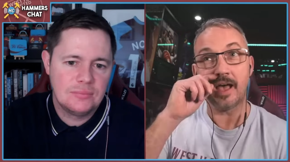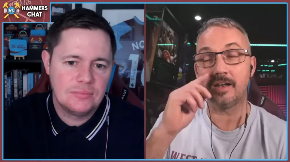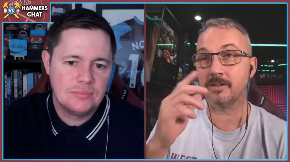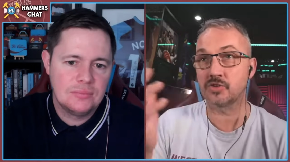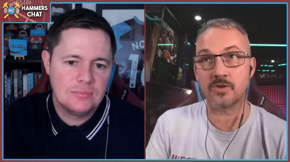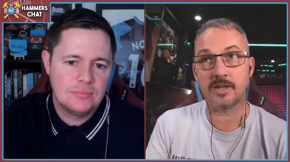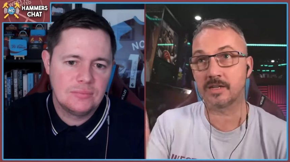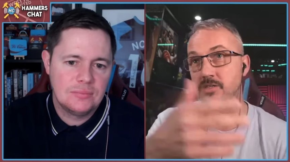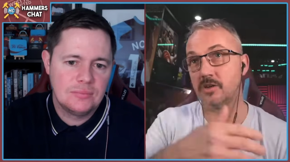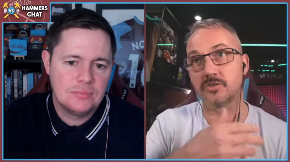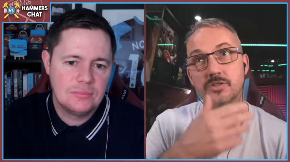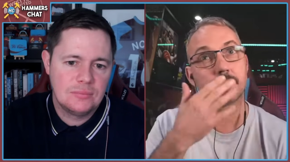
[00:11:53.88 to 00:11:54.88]
Speaker 1: Trent
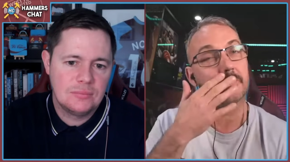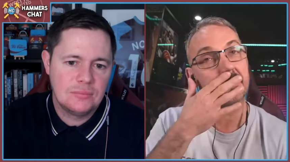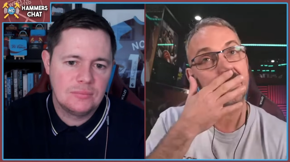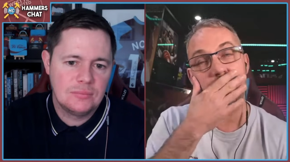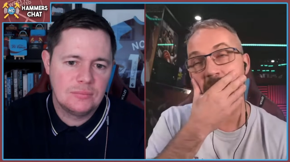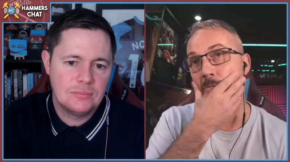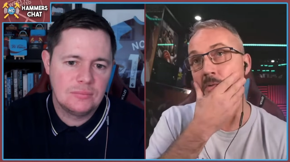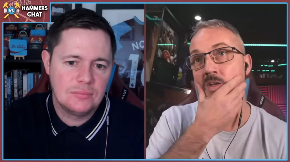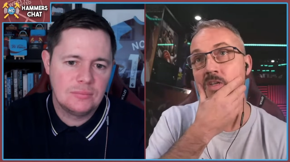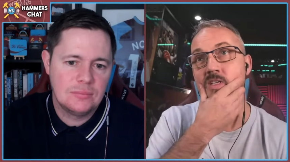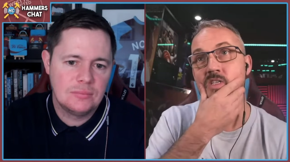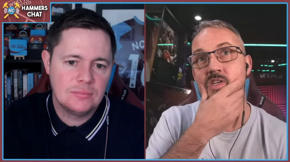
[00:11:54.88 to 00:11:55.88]
Alexander's not been in
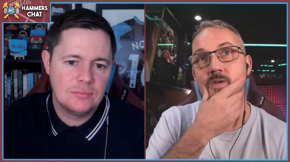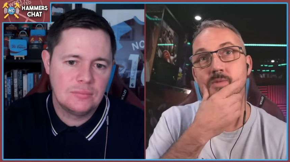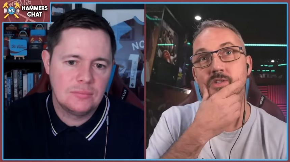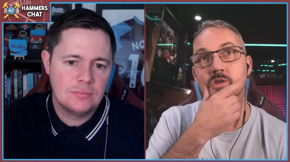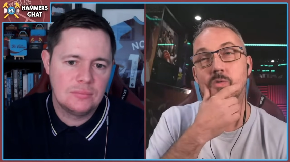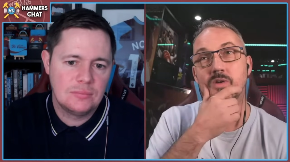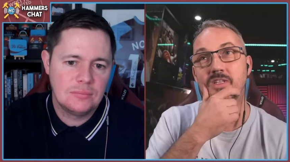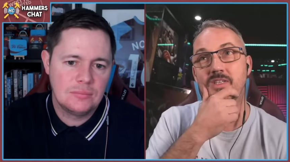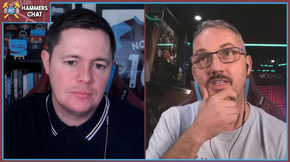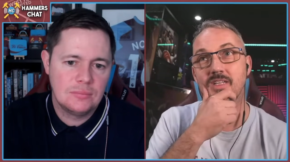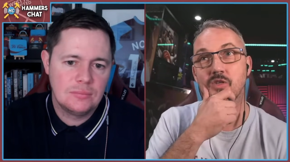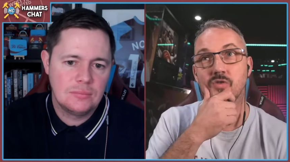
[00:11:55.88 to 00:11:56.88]
the team at all. When he
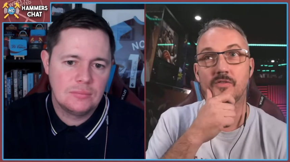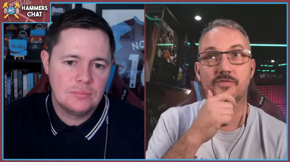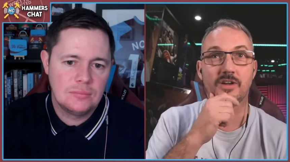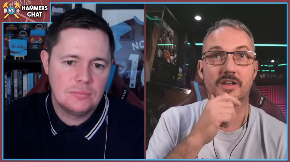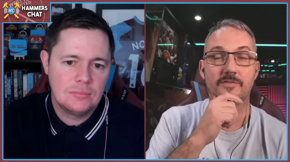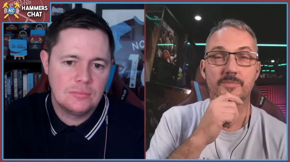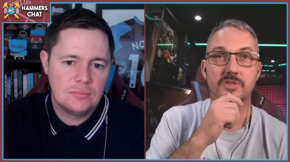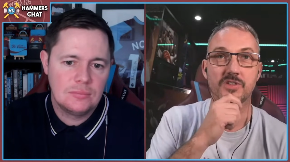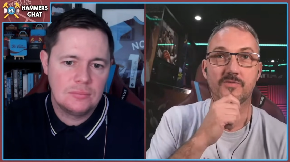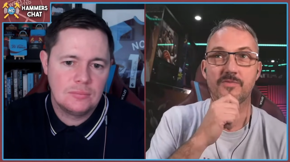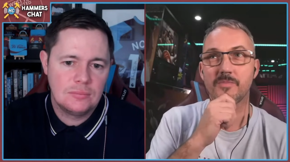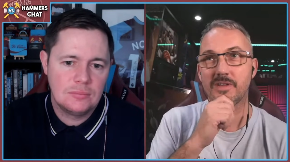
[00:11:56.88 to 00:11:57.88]
did, they're trying to find another position
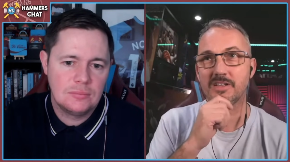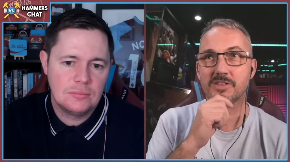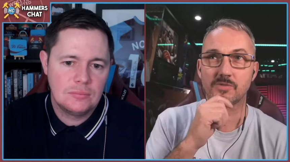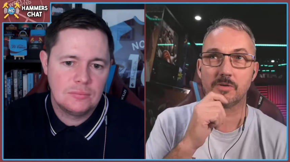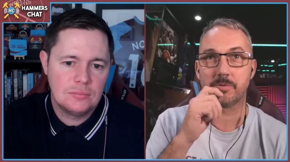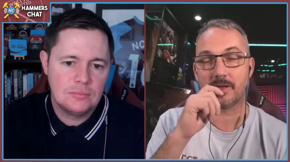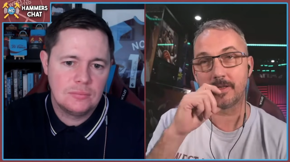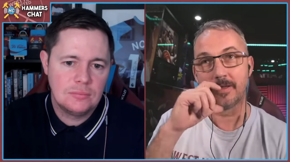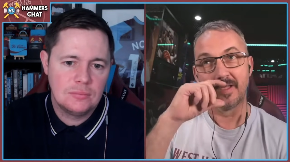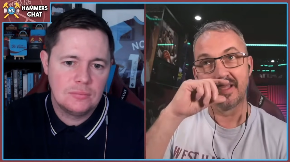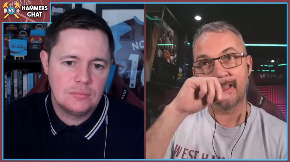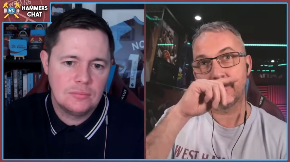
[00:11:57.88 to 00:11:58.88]
for him. Can he sort of play
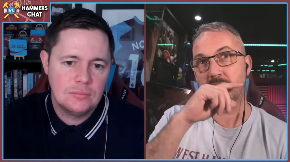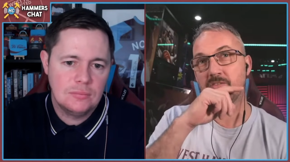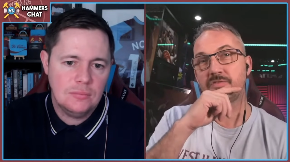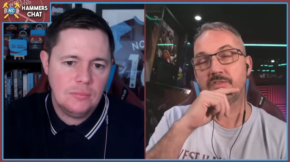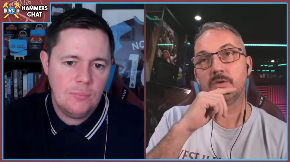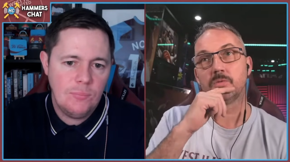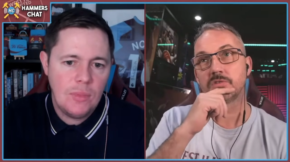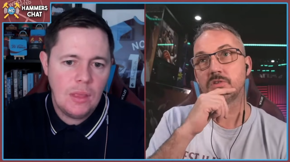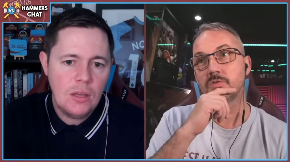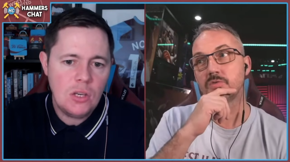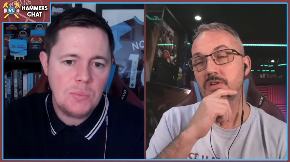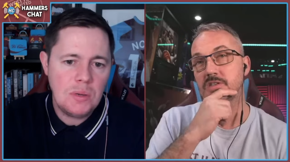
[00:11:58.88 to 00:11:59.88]
in midfield and
Speaker 2: all
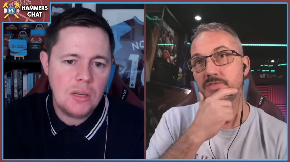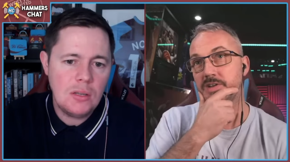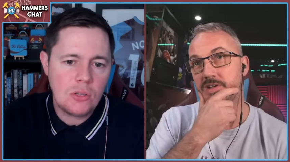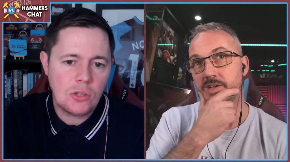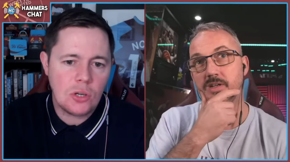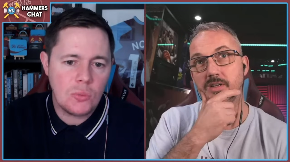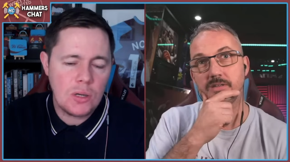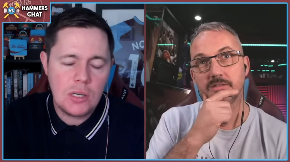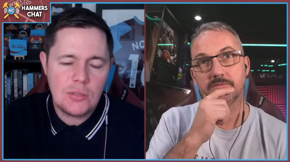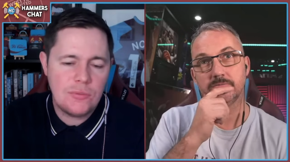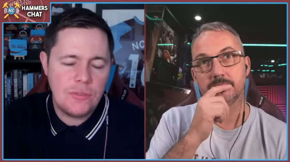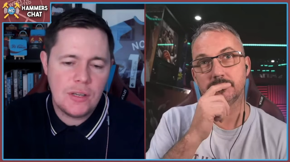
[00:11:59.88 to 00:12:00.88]
the rest of it? He's been injured. When
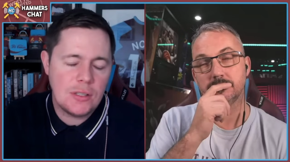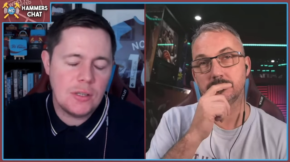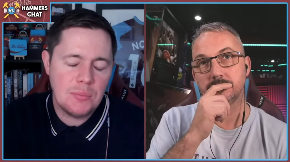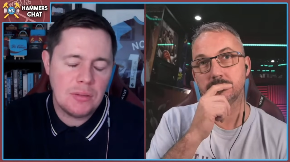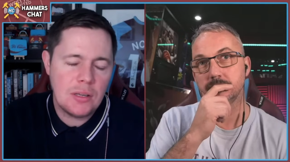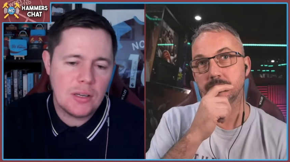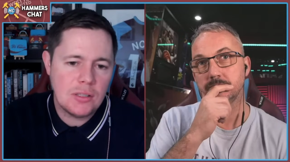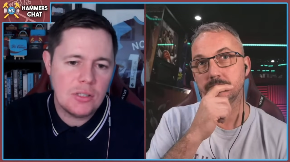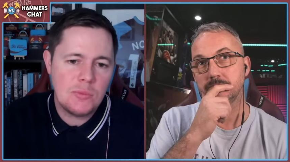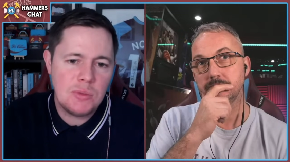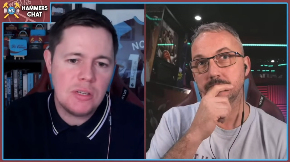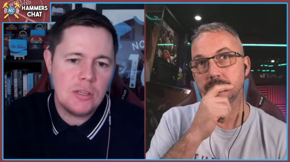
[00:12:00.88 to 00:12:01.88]
he's fit, he plays.
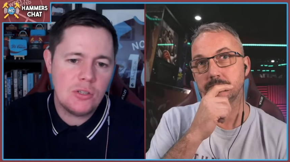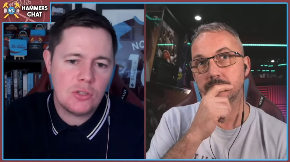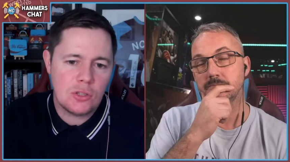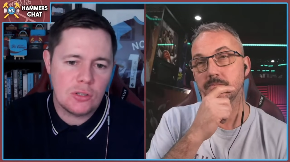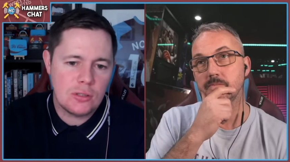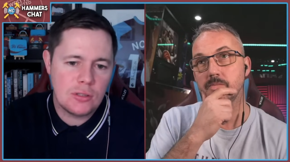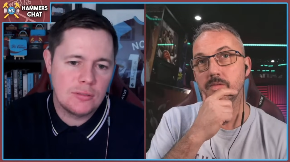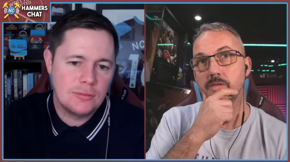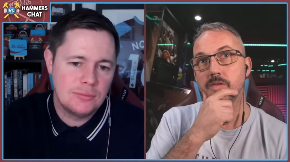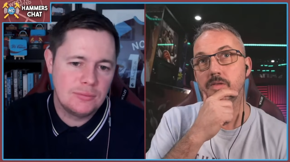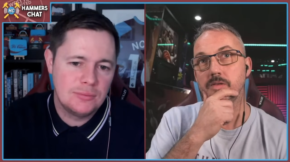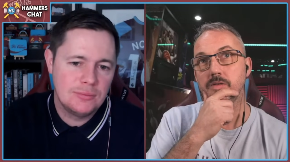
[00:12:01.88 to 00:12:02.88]
He's been injured.
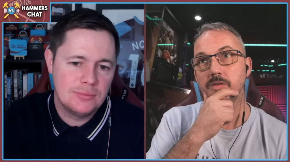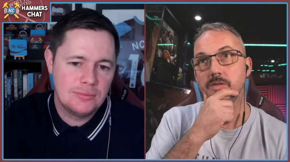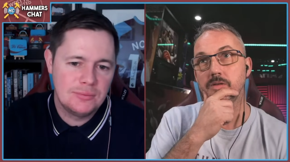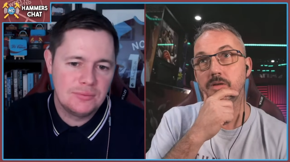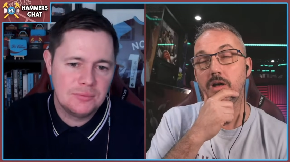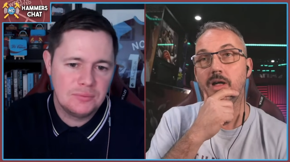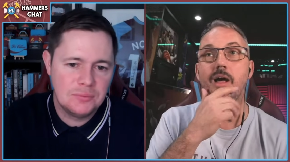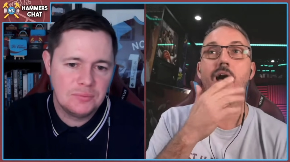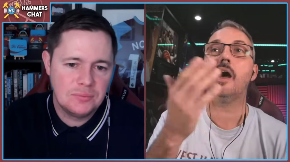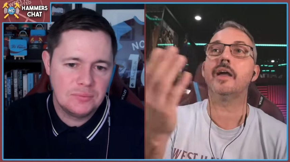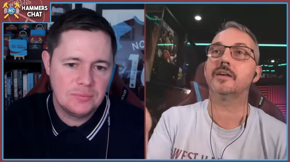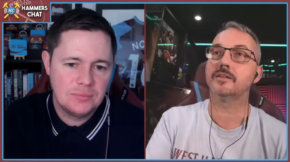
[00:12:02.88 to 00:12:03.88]

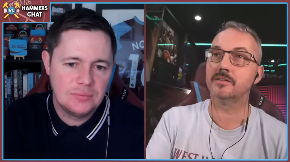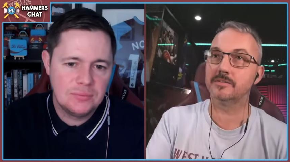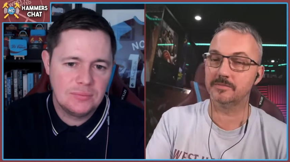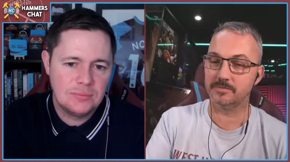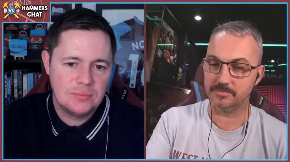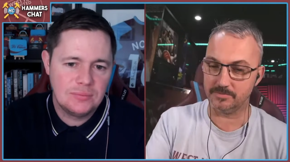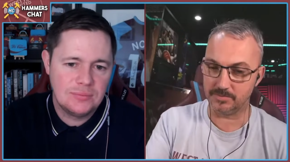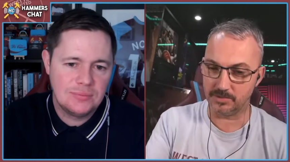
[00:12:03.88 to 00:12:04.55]
Hey, you